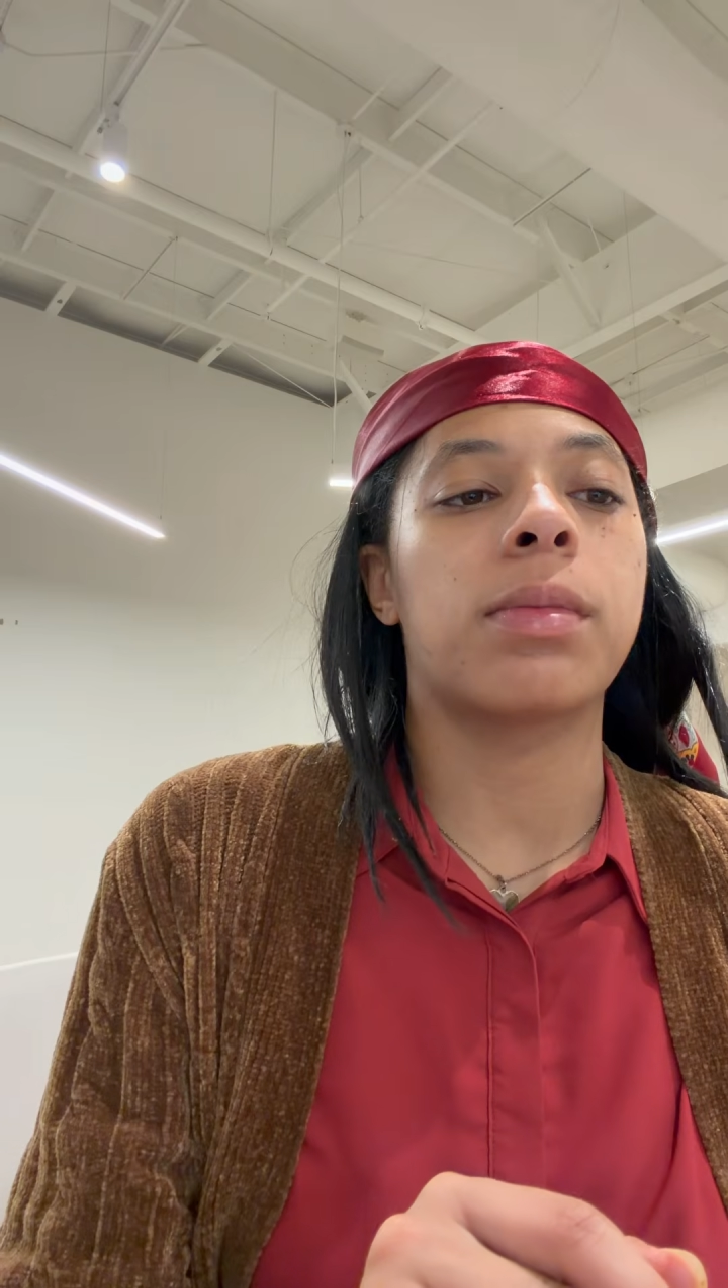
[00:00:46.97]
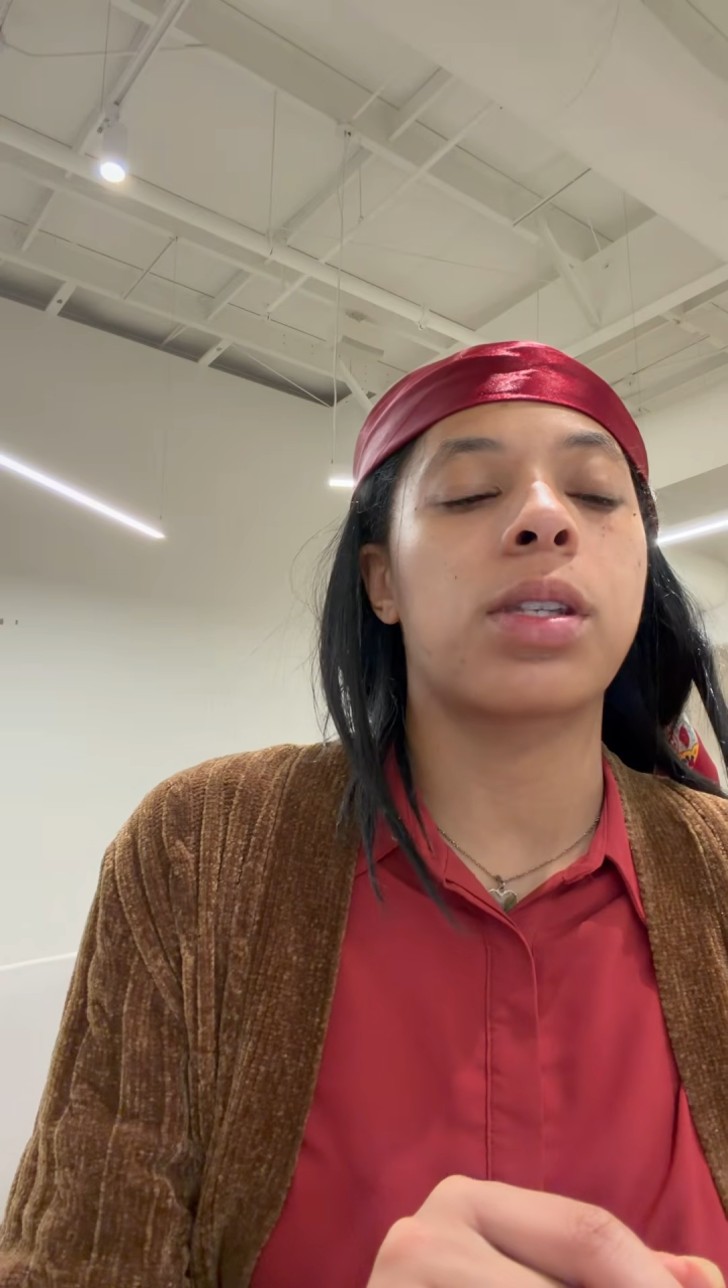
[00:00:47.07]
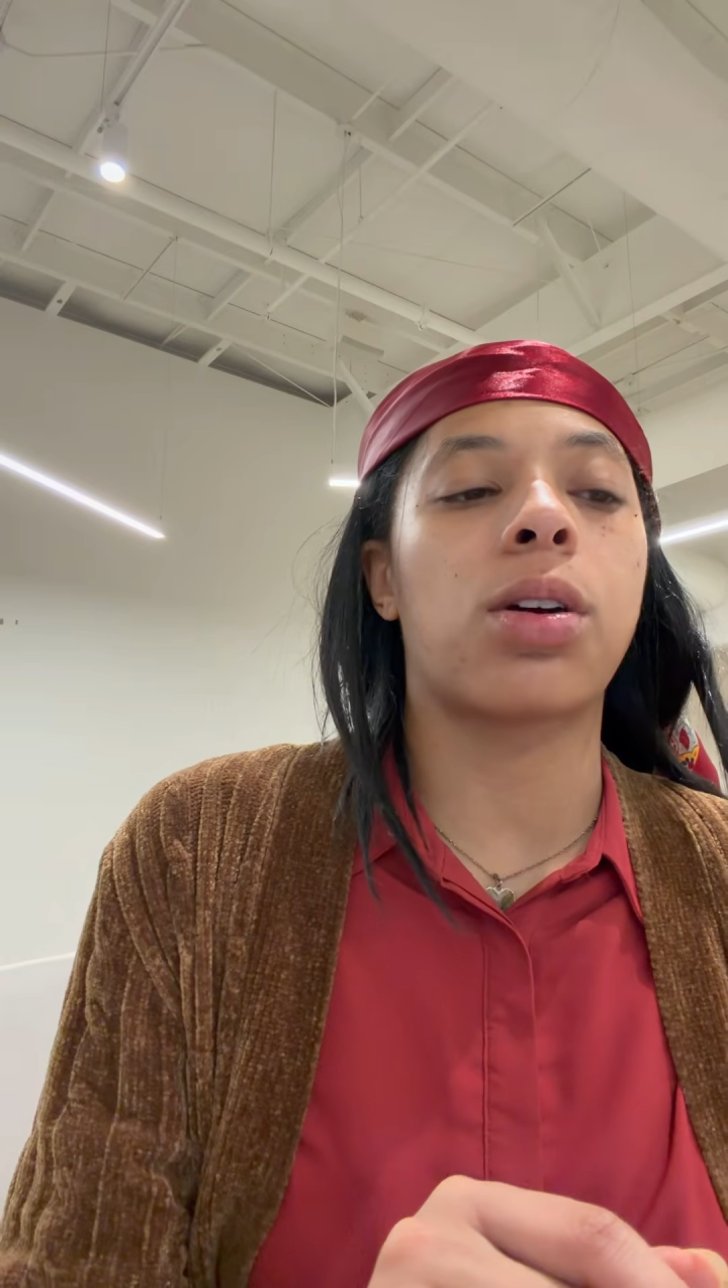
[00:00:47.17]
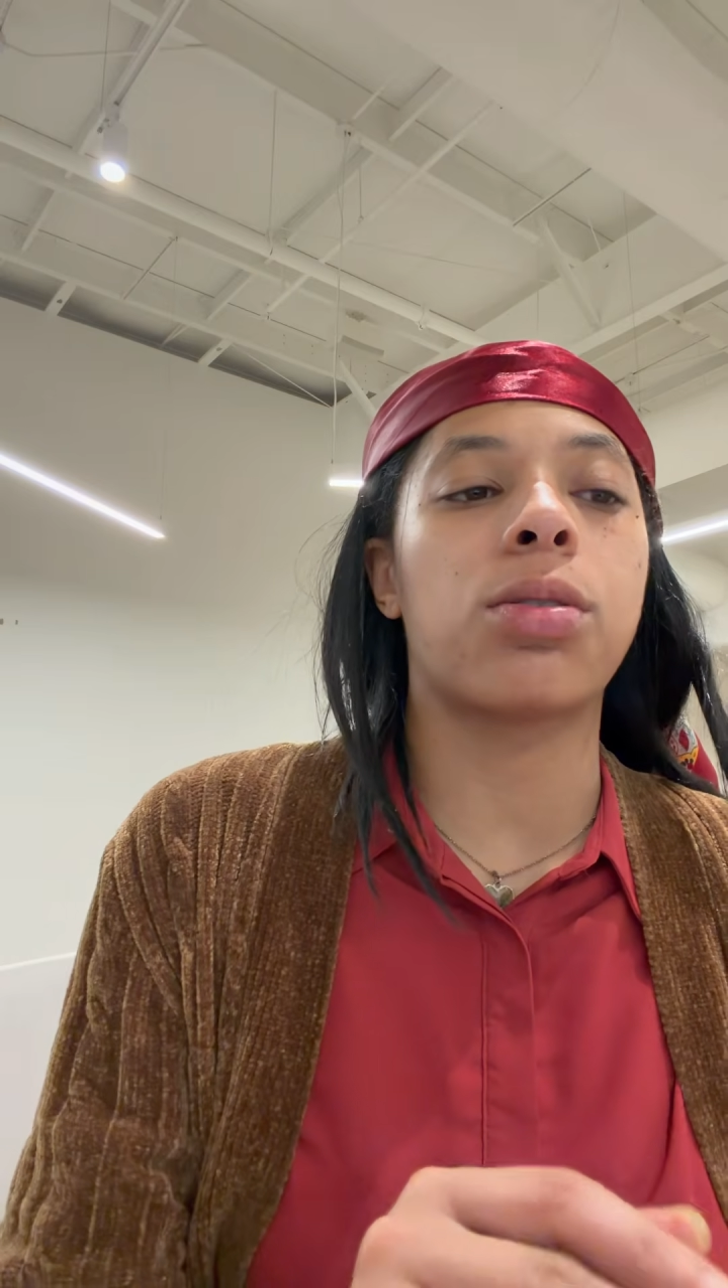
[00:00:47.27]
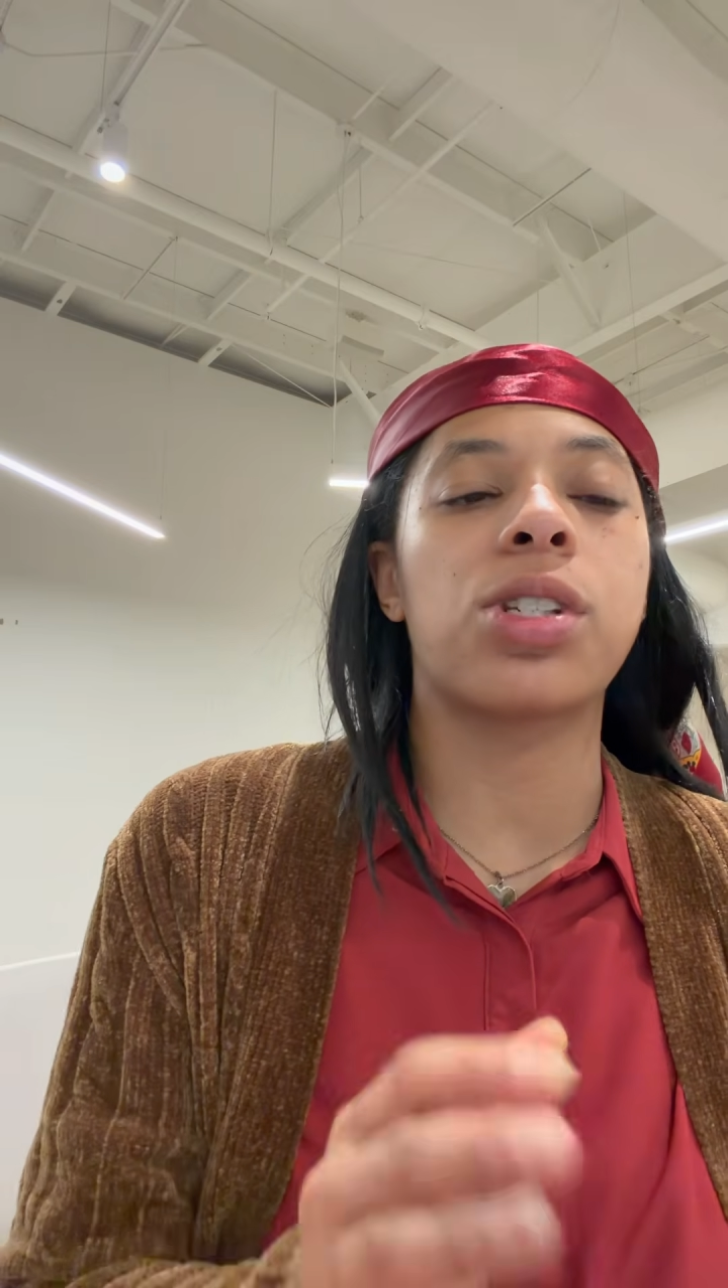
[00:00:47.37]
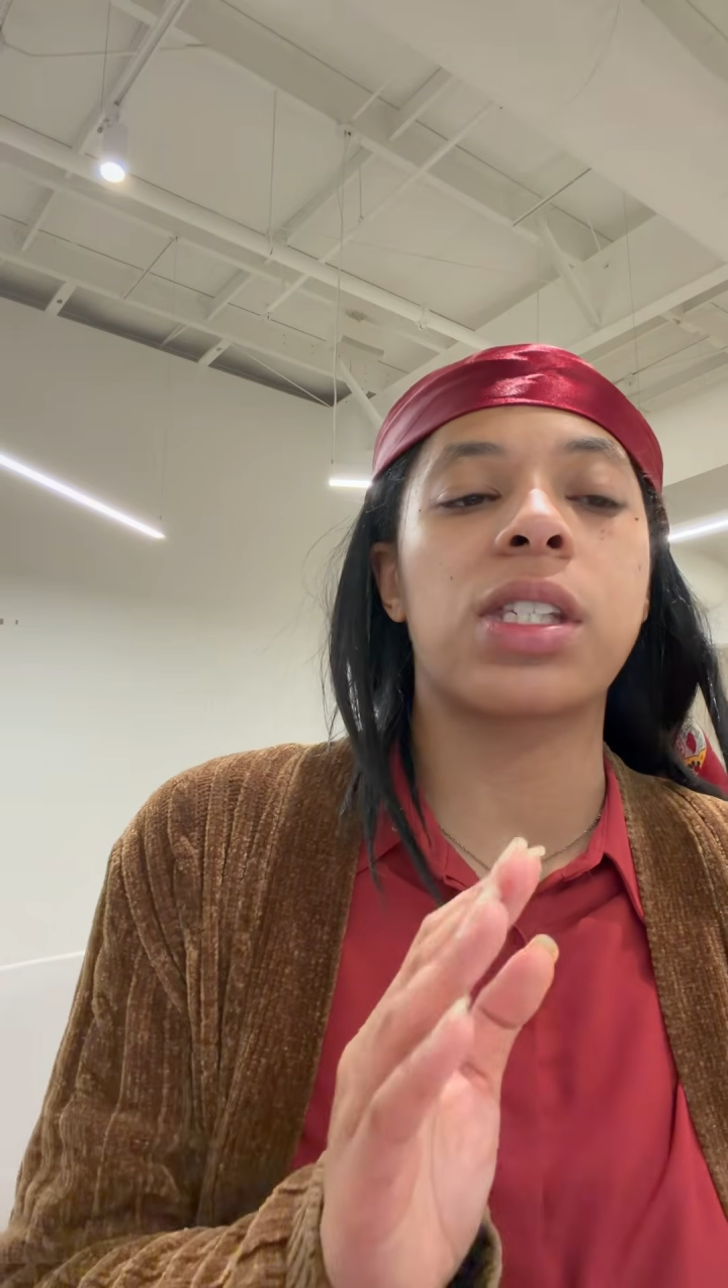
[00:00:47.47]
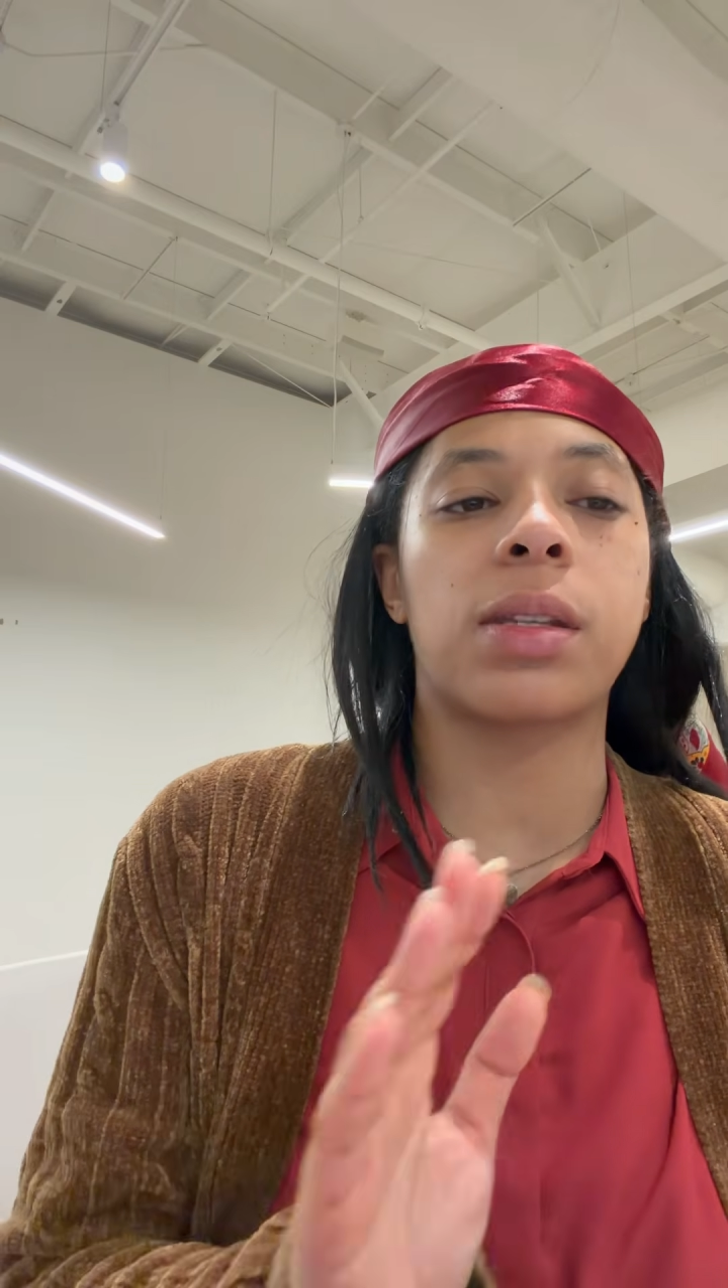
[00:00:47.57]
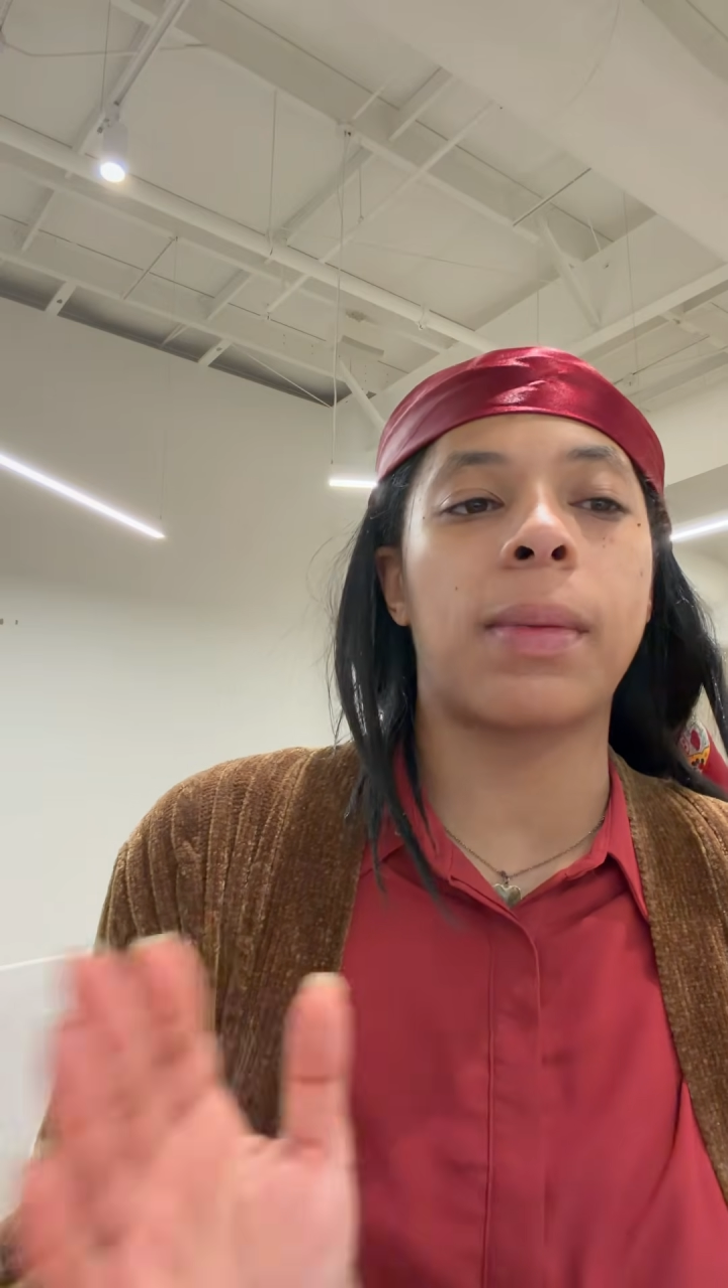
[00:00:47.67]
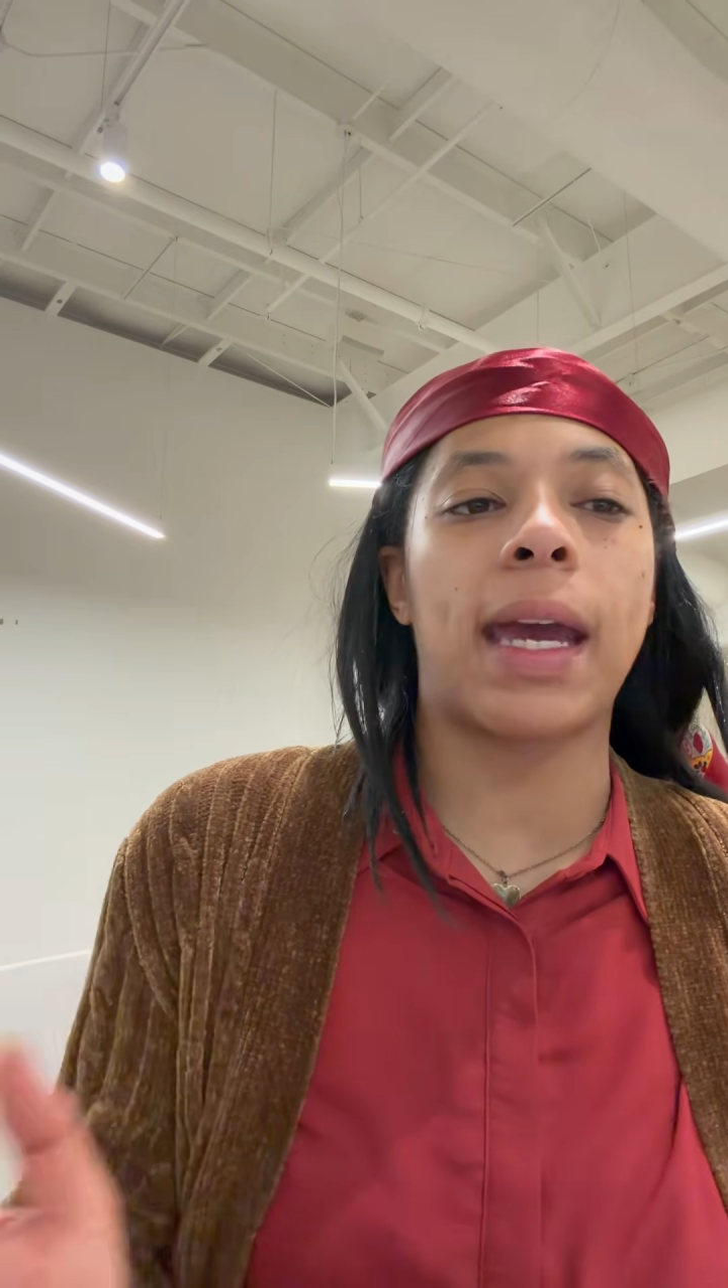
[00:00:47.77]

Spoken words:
So just some